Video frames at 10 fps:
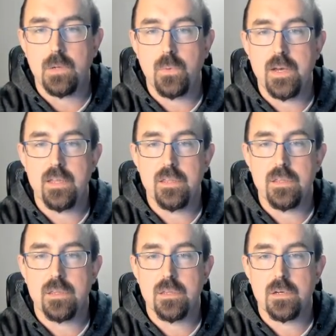
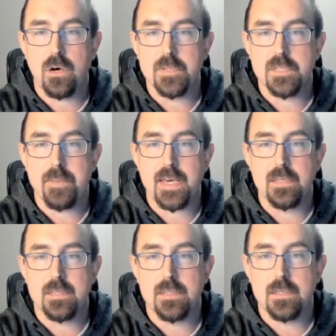with comma
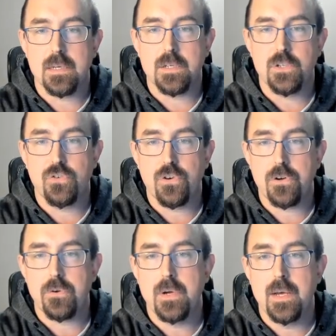space
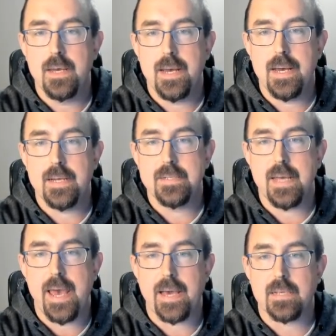true and
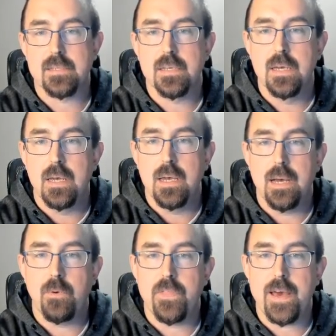x.
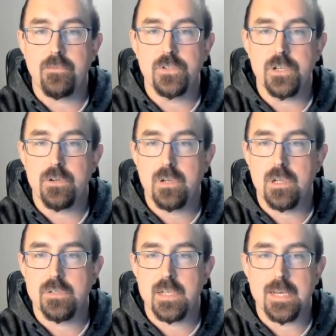And what that will do,
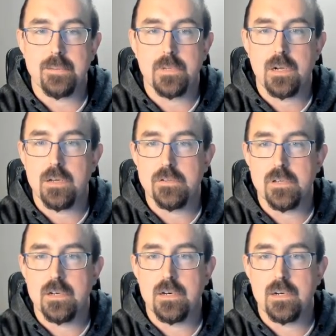close the lambda, close
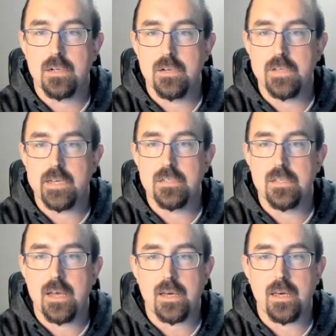r, close h
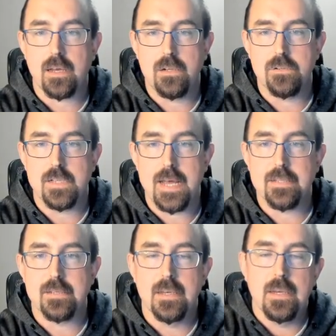stack, and close
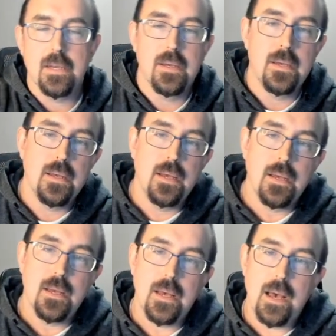let.
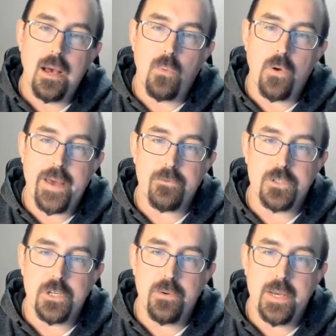Uh, what that will
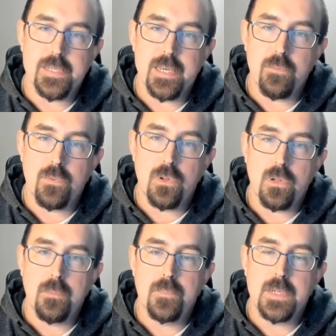do is it
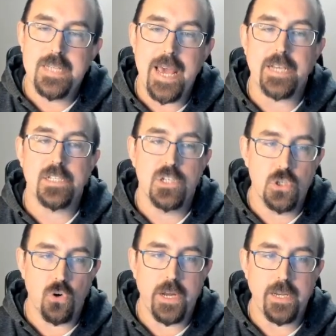will text
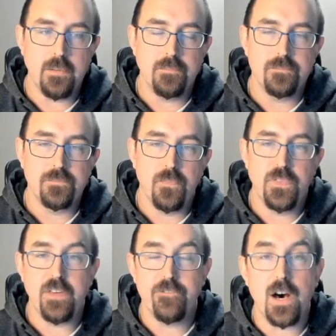join
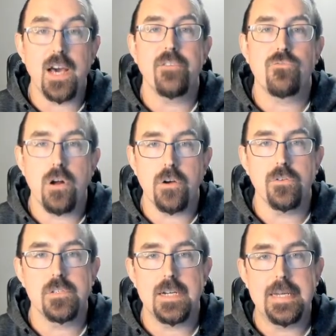the five
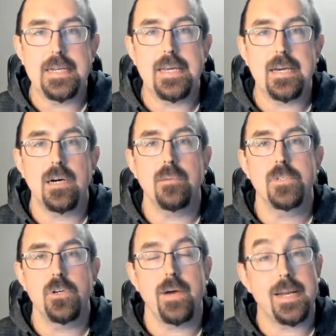rows leading up
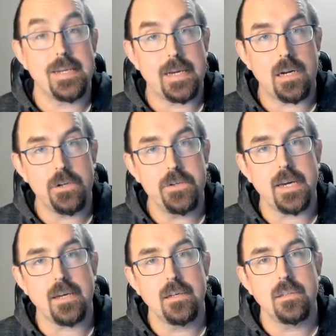to and
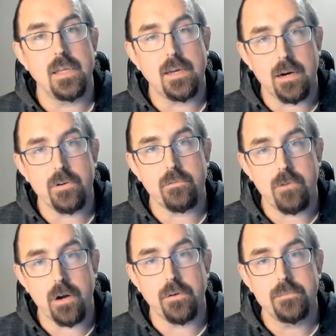including the current
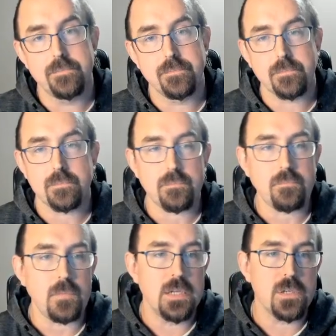row.
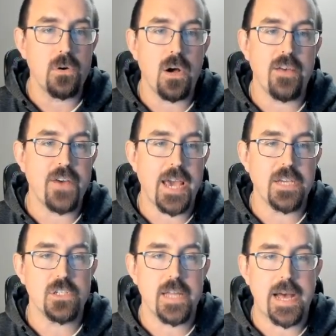So I've
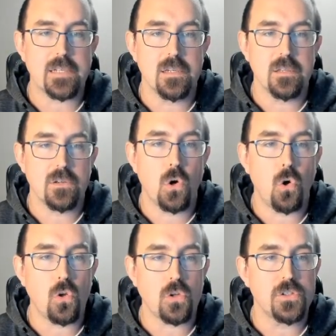h-stacked
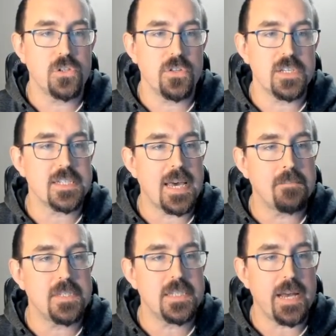calls to the
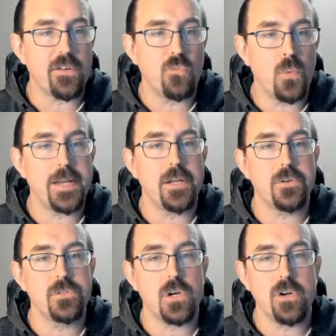same set of
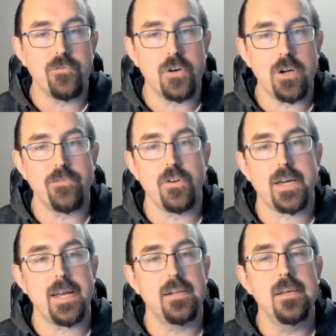windows over and over
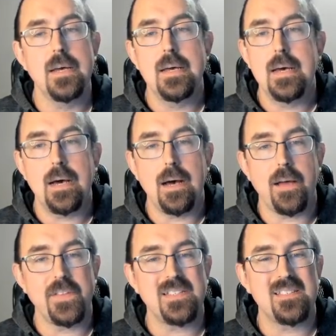again. Uh,
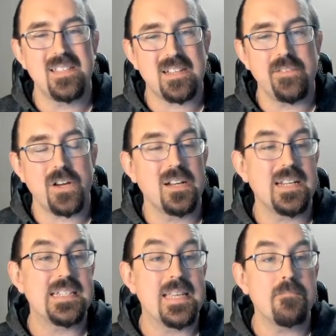and this is
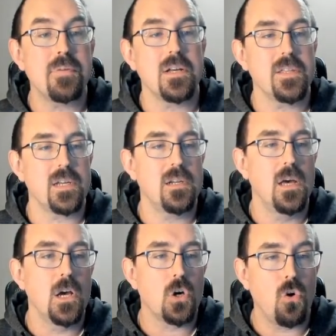significantly simpler than
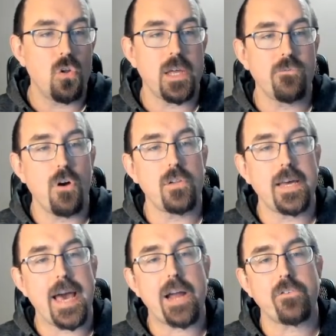calling
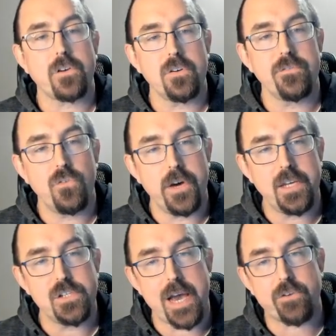rolling aggregate for
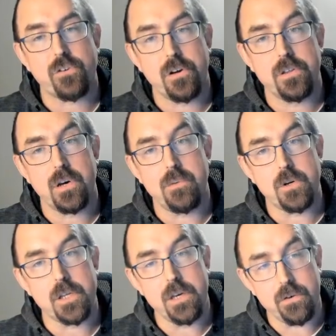each aggregate that I
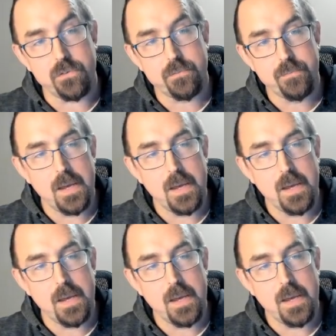want to use.